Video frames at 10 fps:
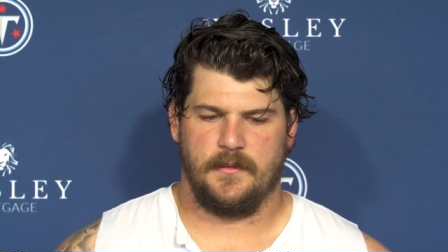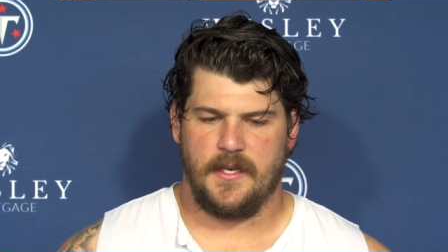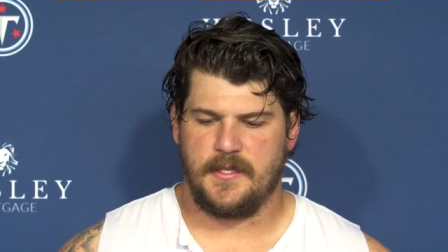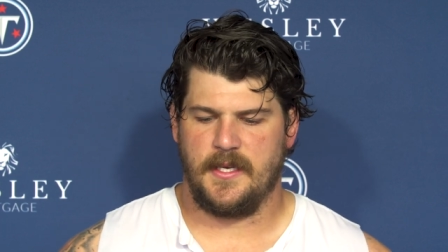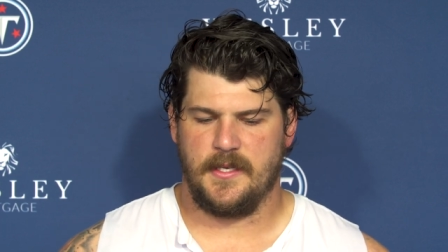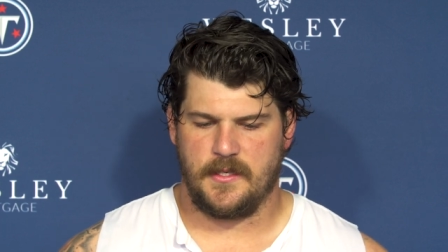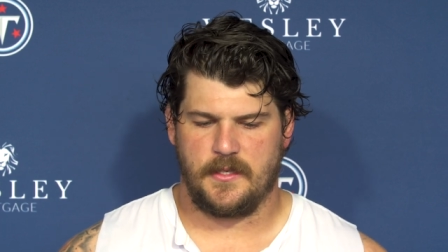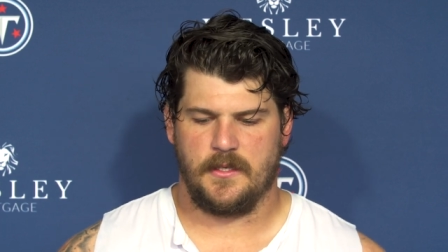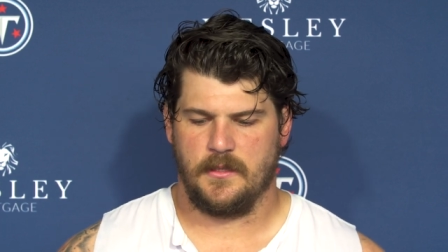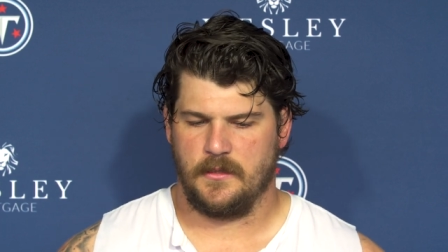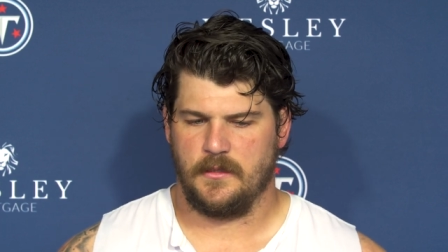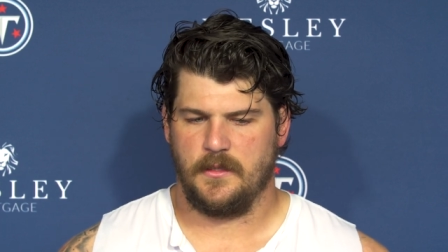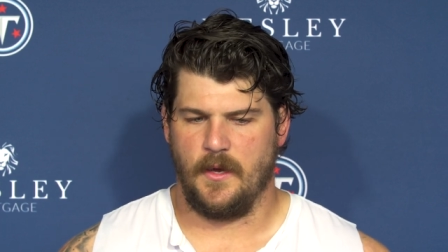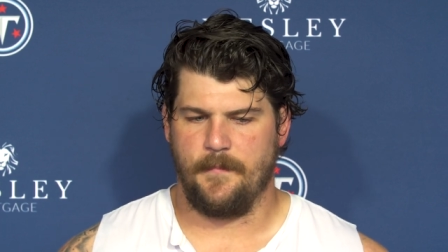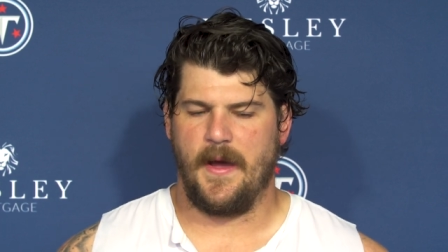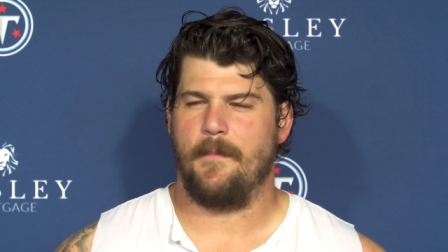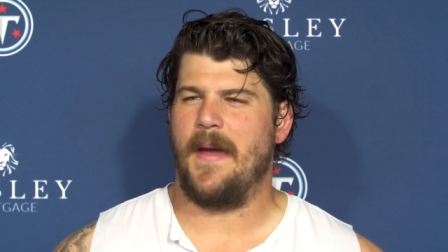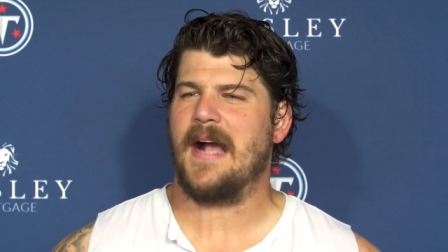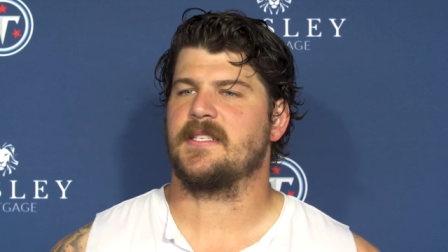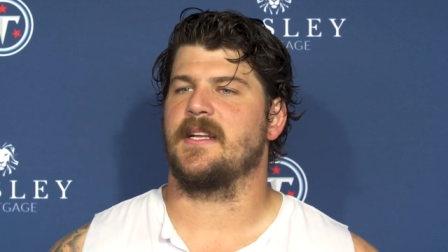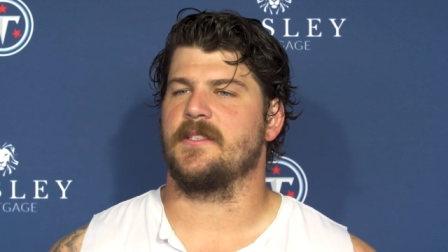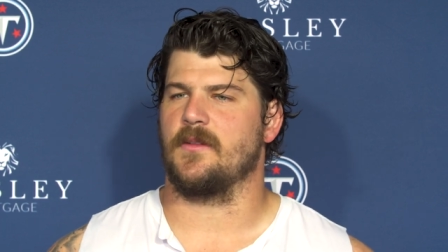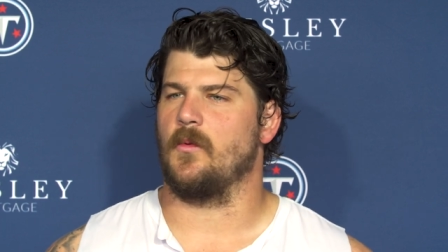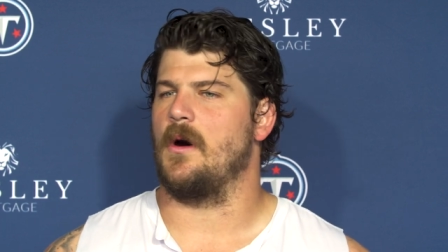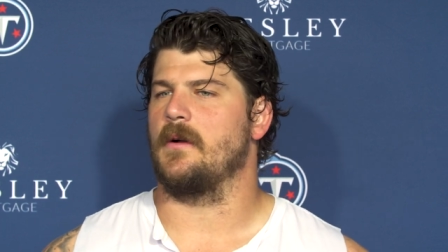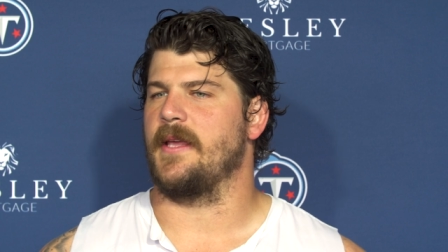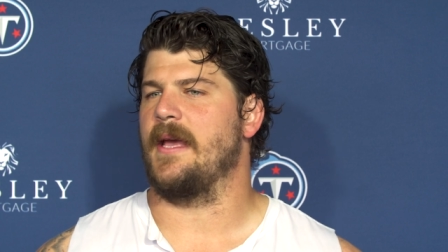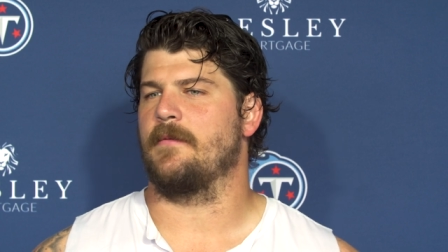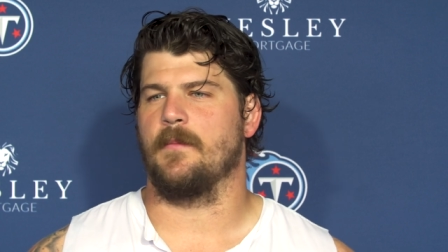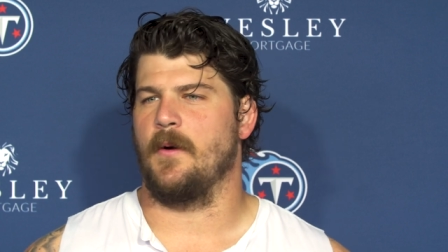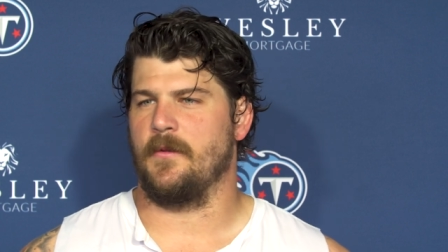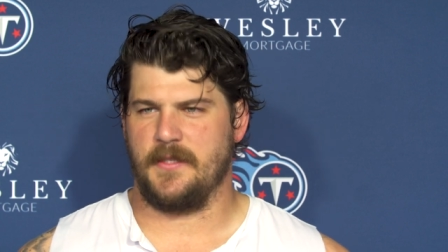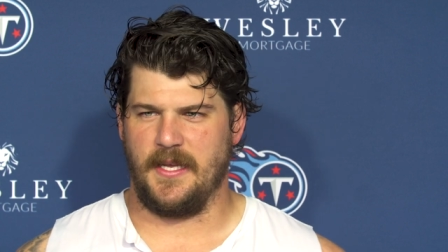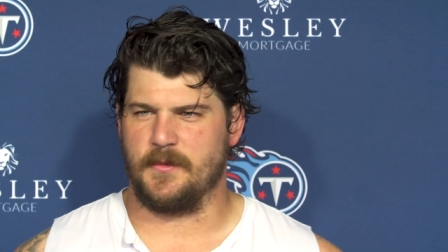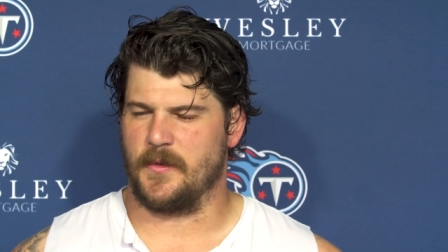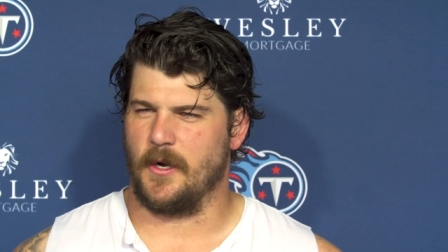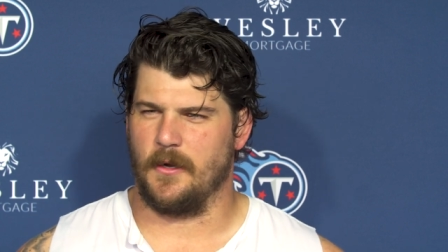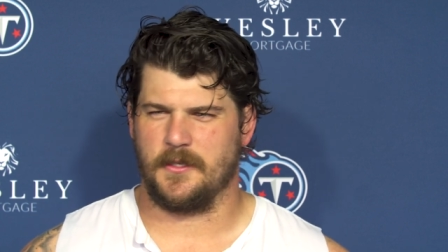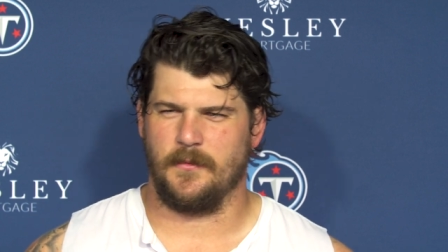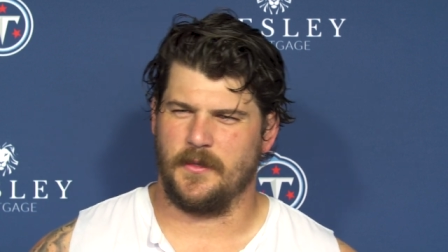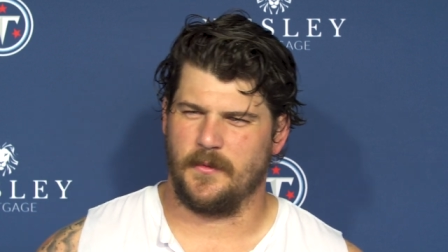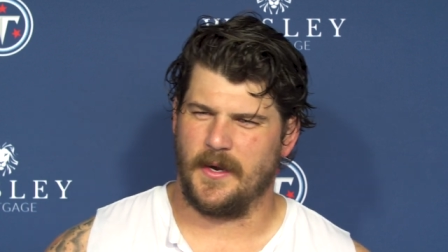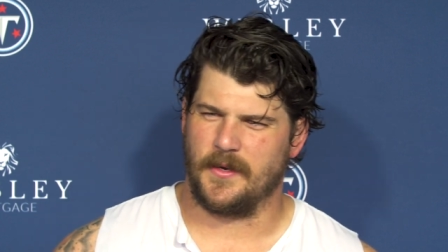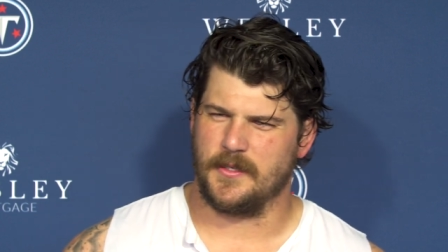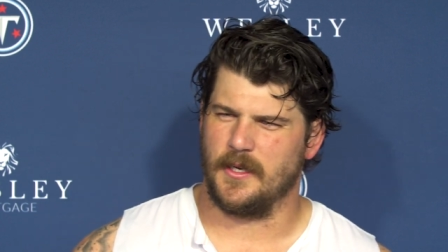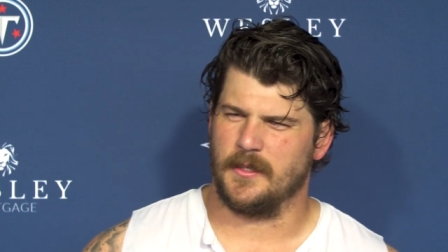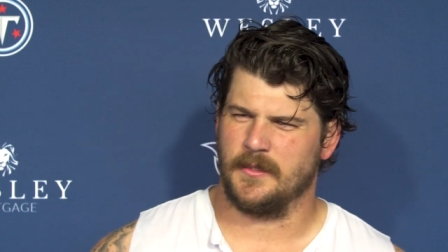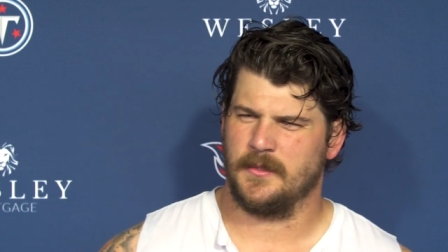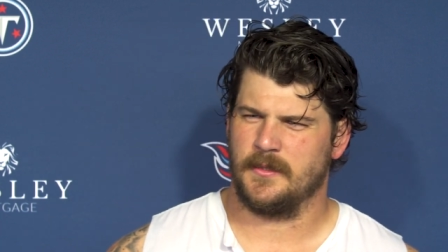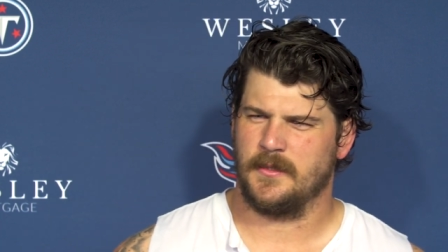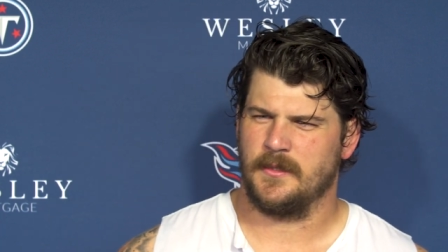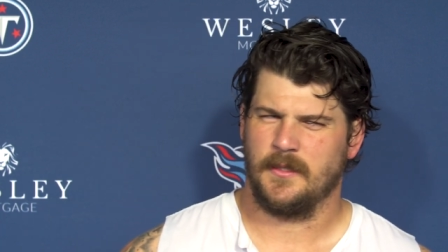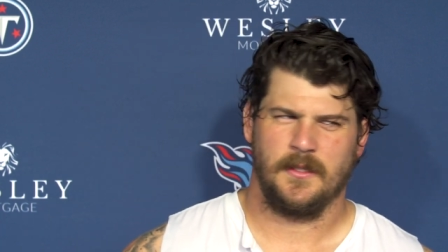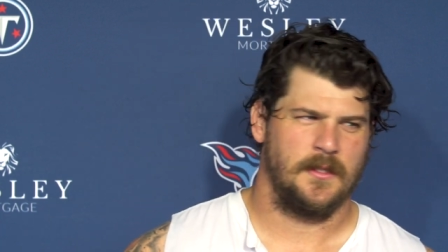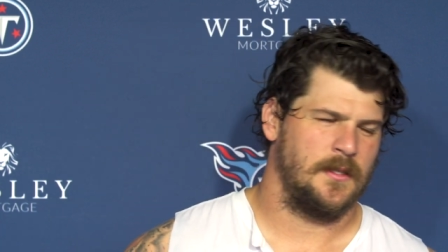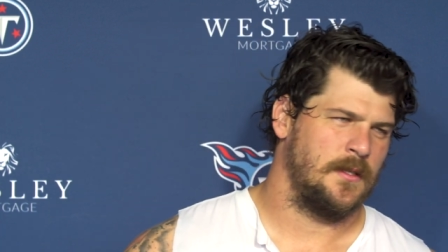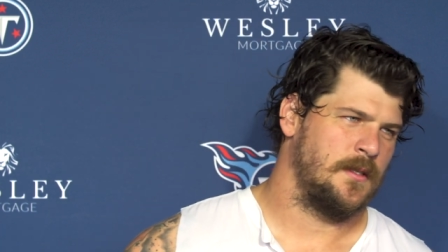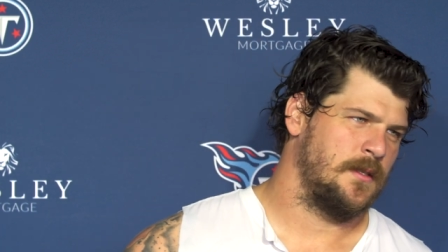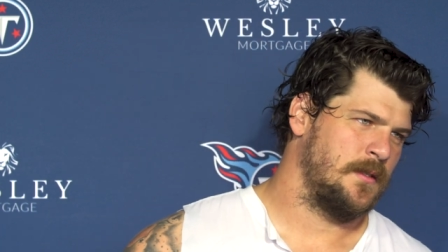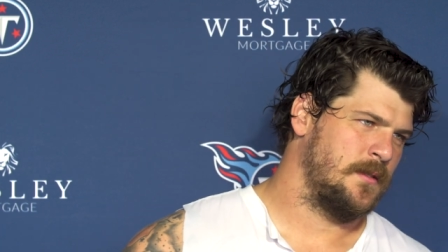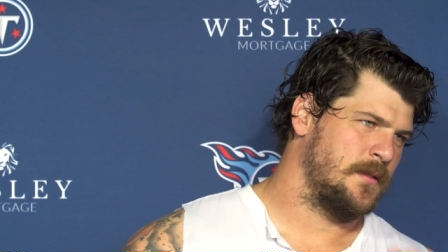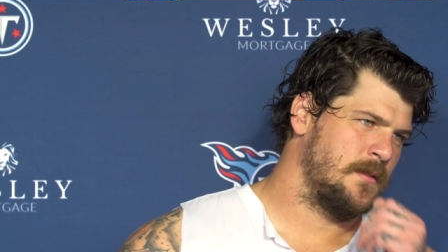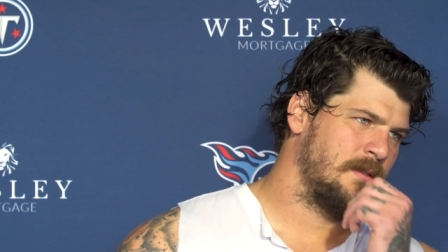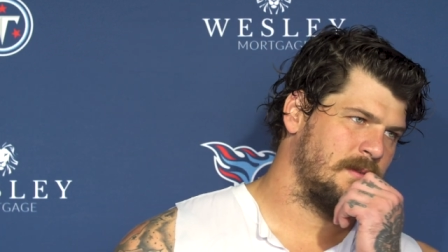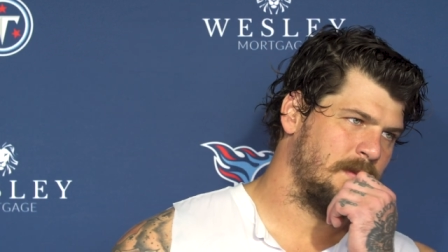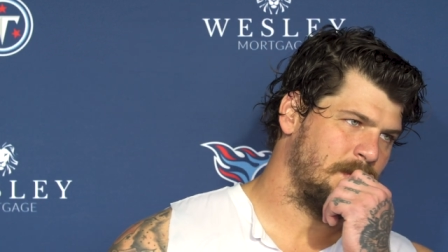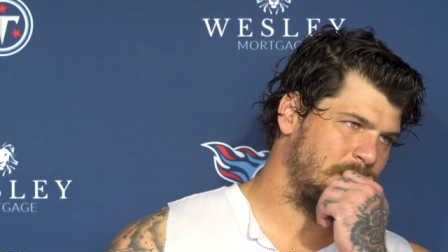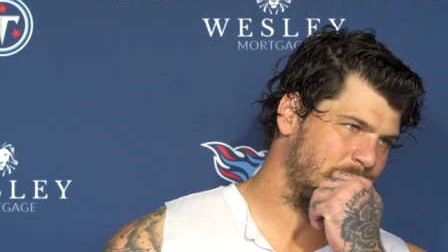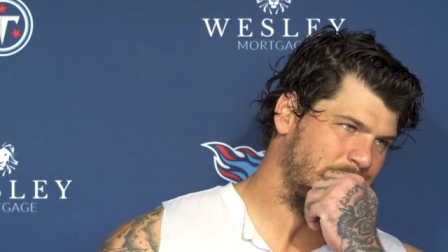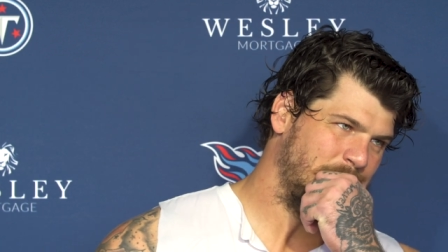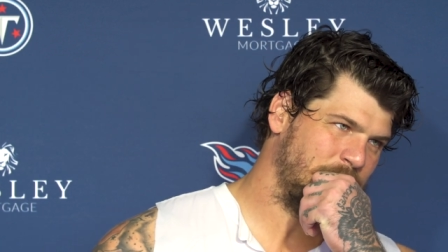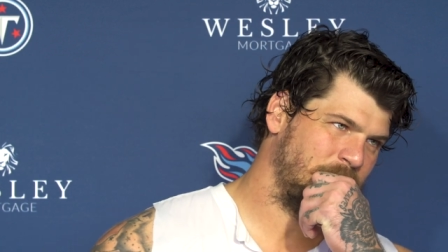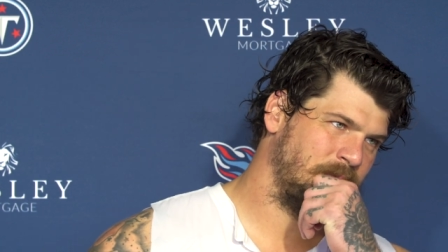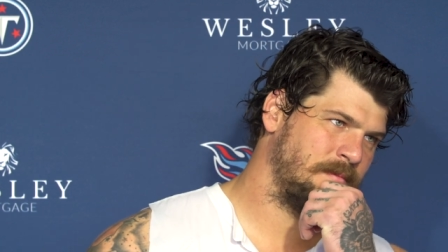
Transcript: This is, you know, a backs against the wall game for both teams, regardless of what the records are. What have you liked about the line? I mean, just sitting